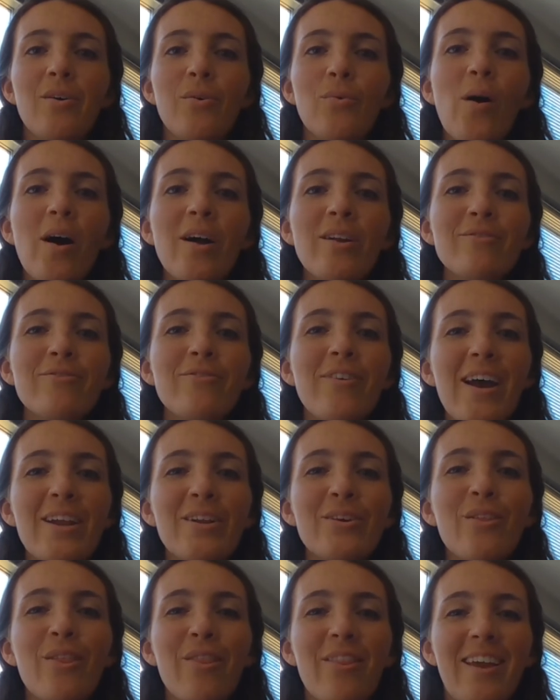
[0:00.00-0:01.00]
One
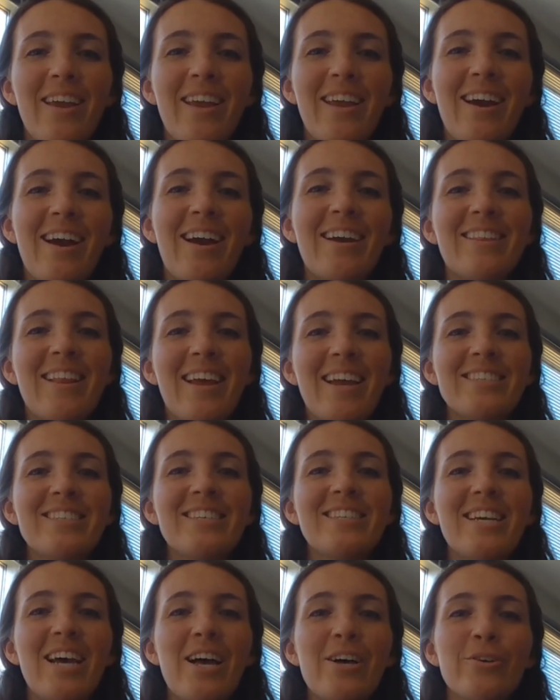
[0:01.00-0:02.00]
final thing I'd like
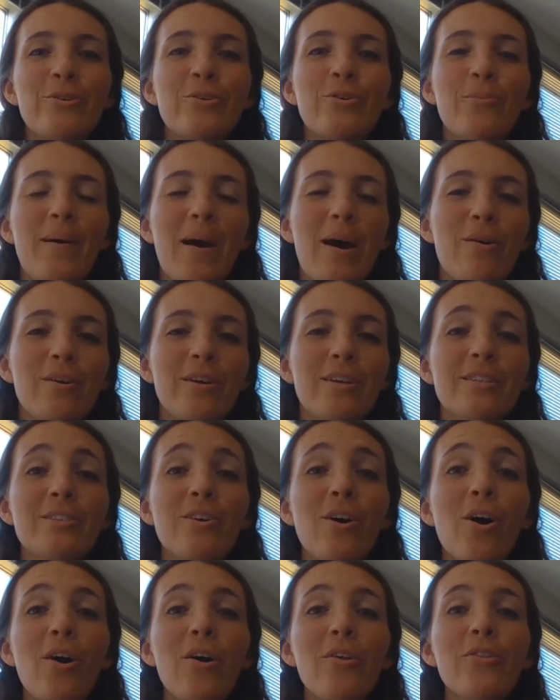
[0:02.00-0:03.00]
to tell you about
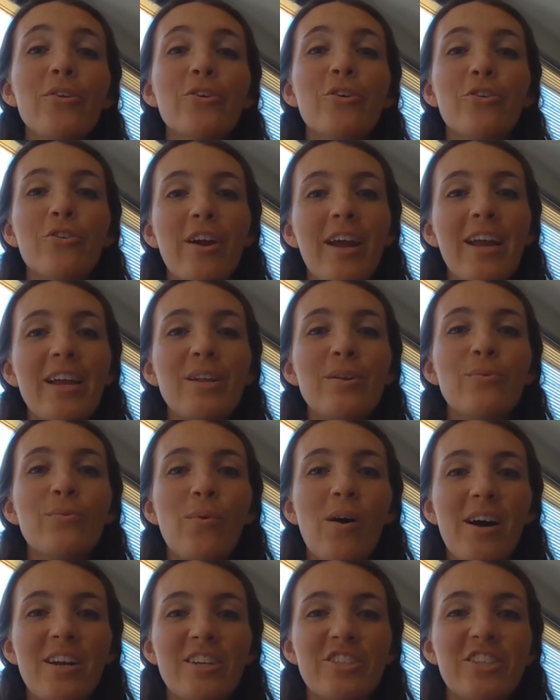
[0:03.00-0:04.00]
is called the Great
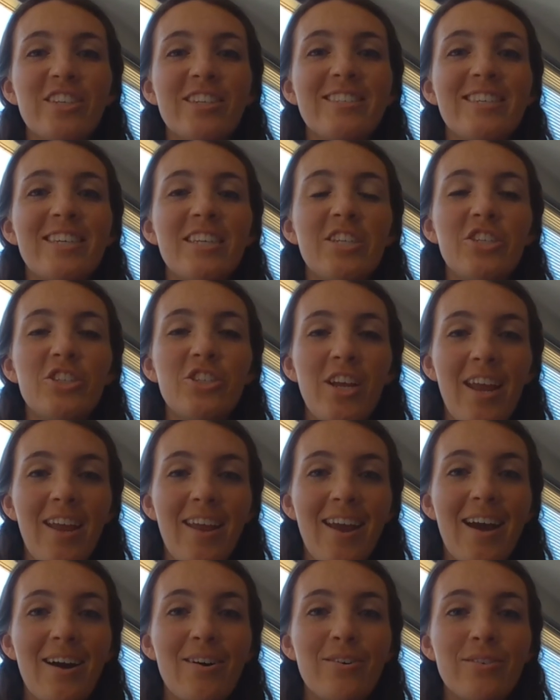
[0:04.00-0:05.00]
Washington
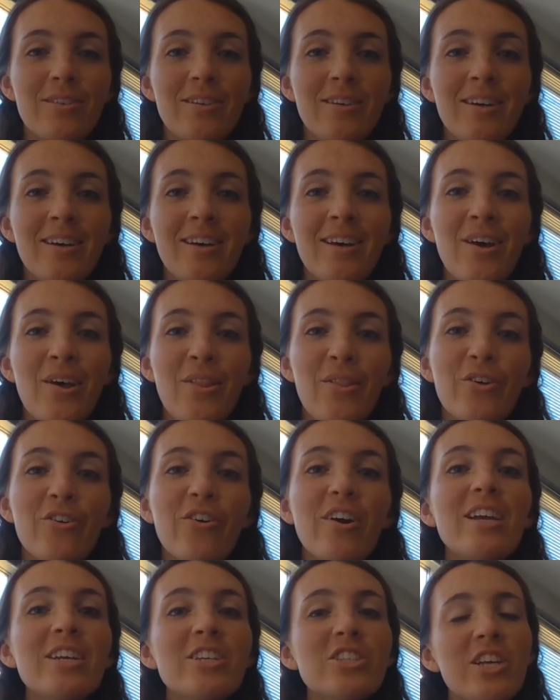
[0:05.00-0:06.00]
Shakeout. The
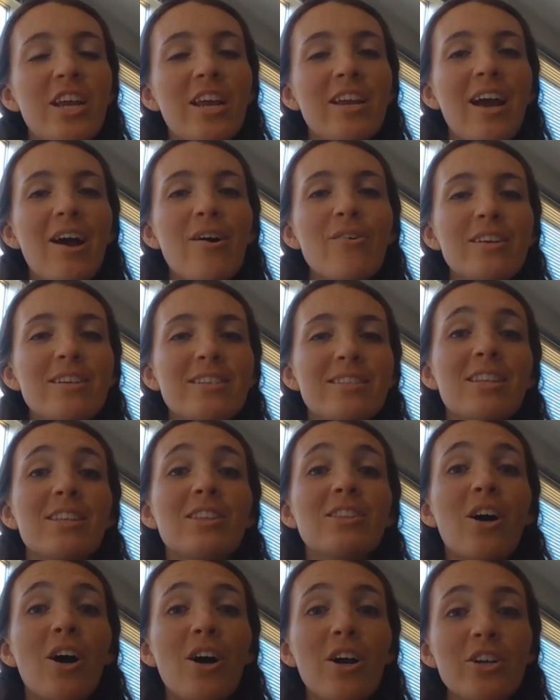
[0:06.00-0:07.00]
Great Shakeout is
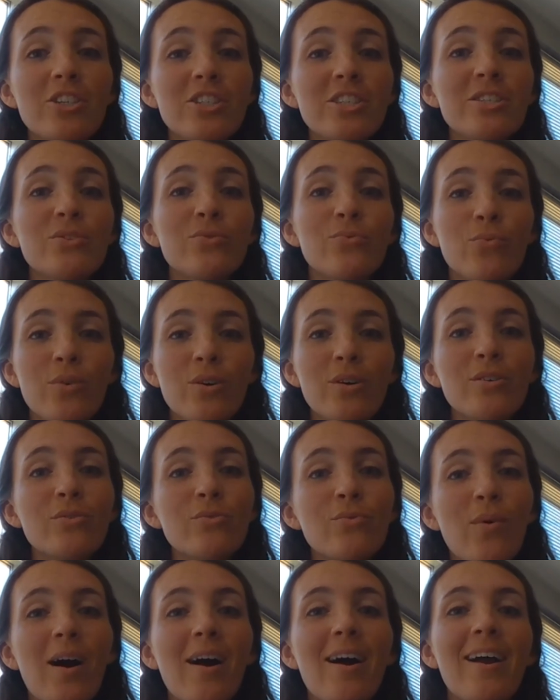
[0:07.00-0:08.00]
the largest
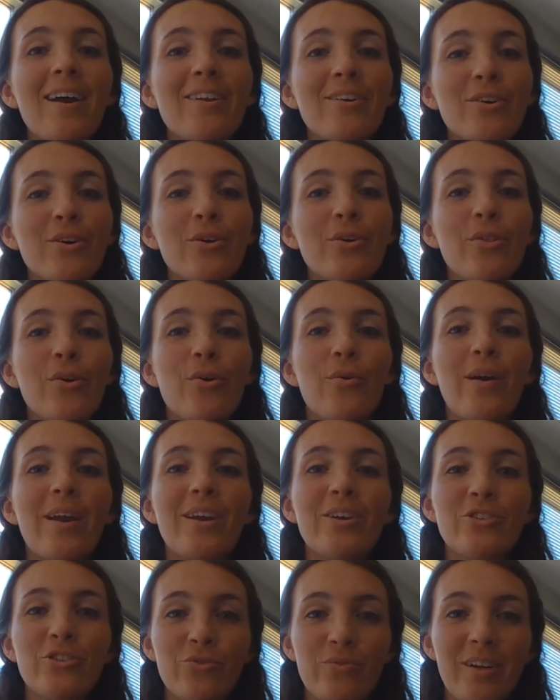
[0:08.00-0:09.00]
worldwide
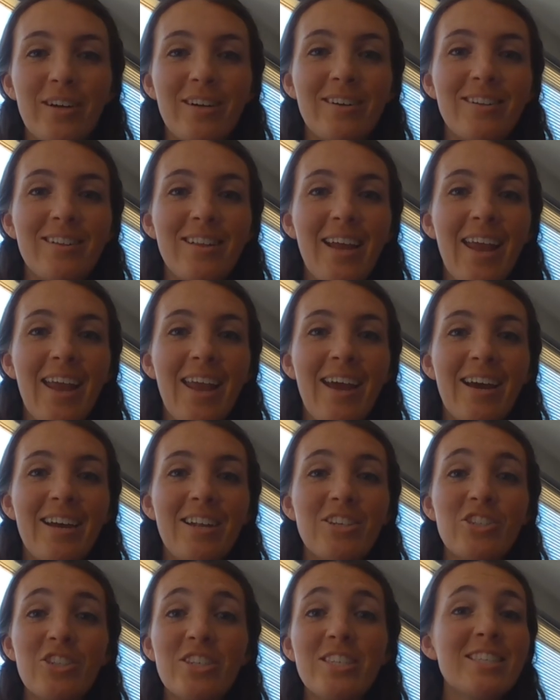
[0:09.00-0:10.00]
earthquake drill,
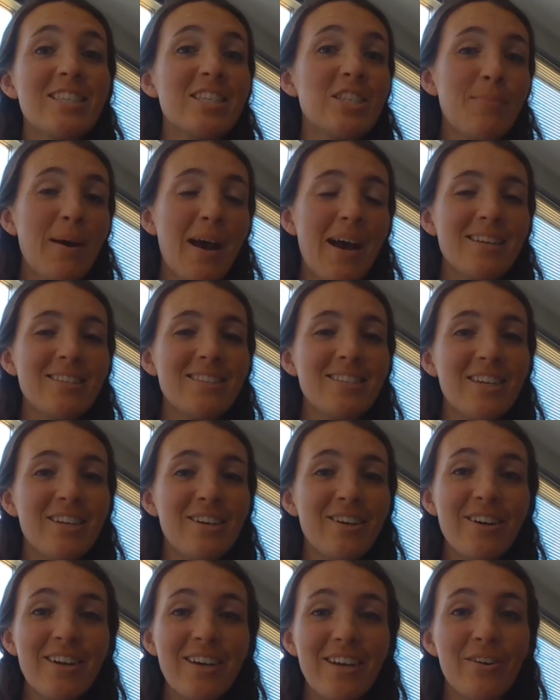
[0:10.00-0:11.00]
and just this past
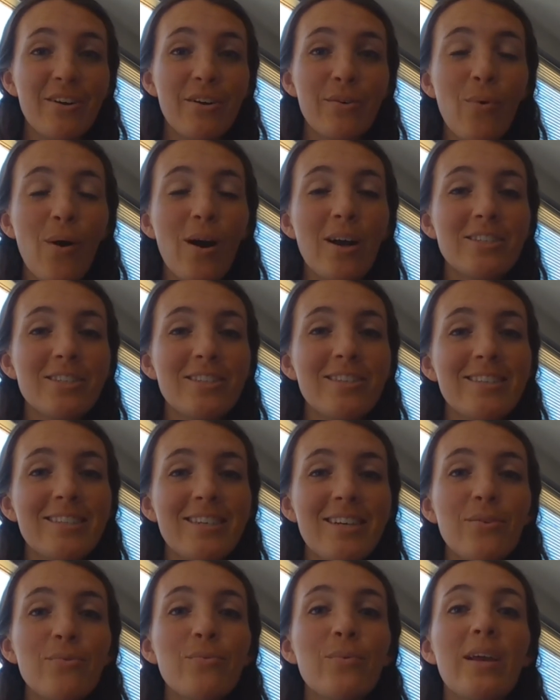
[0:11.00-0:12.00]
year here in
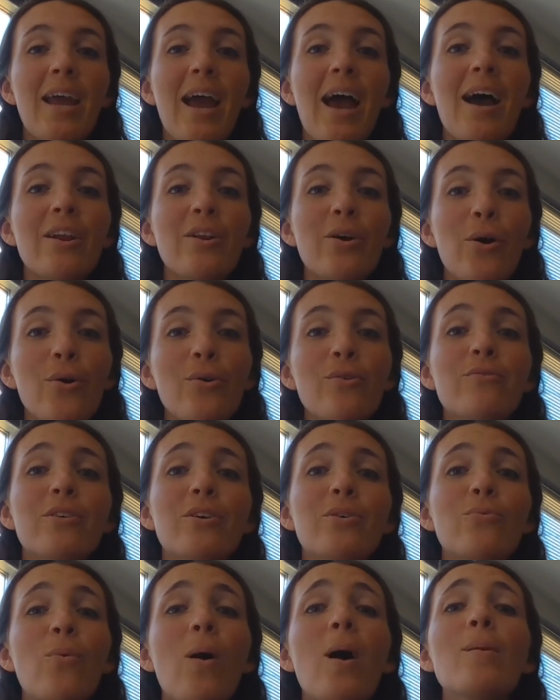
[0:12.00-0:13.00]
Washington, we had
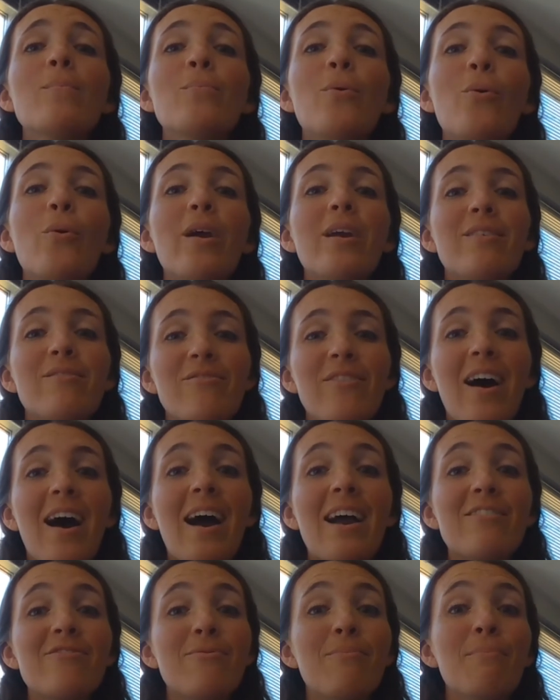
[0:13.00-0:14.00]
over
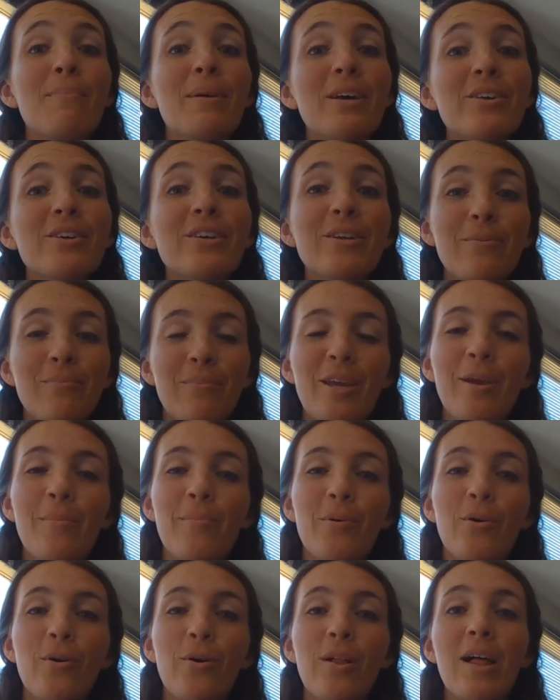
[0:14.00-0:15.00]
1.5 million
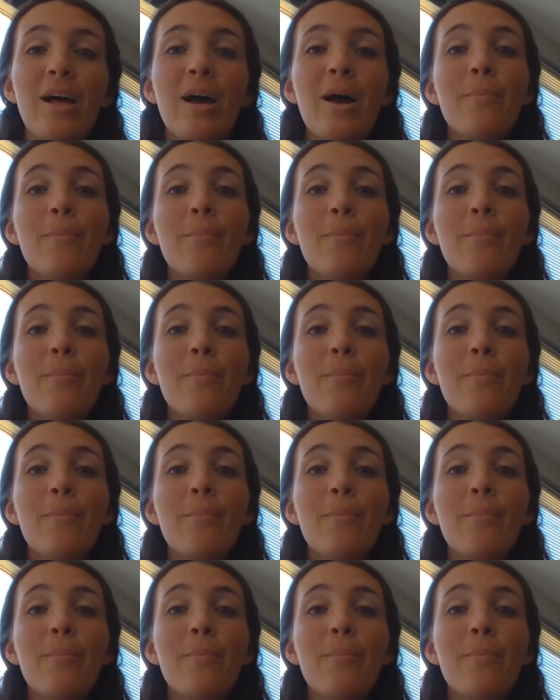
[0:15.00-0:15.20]
people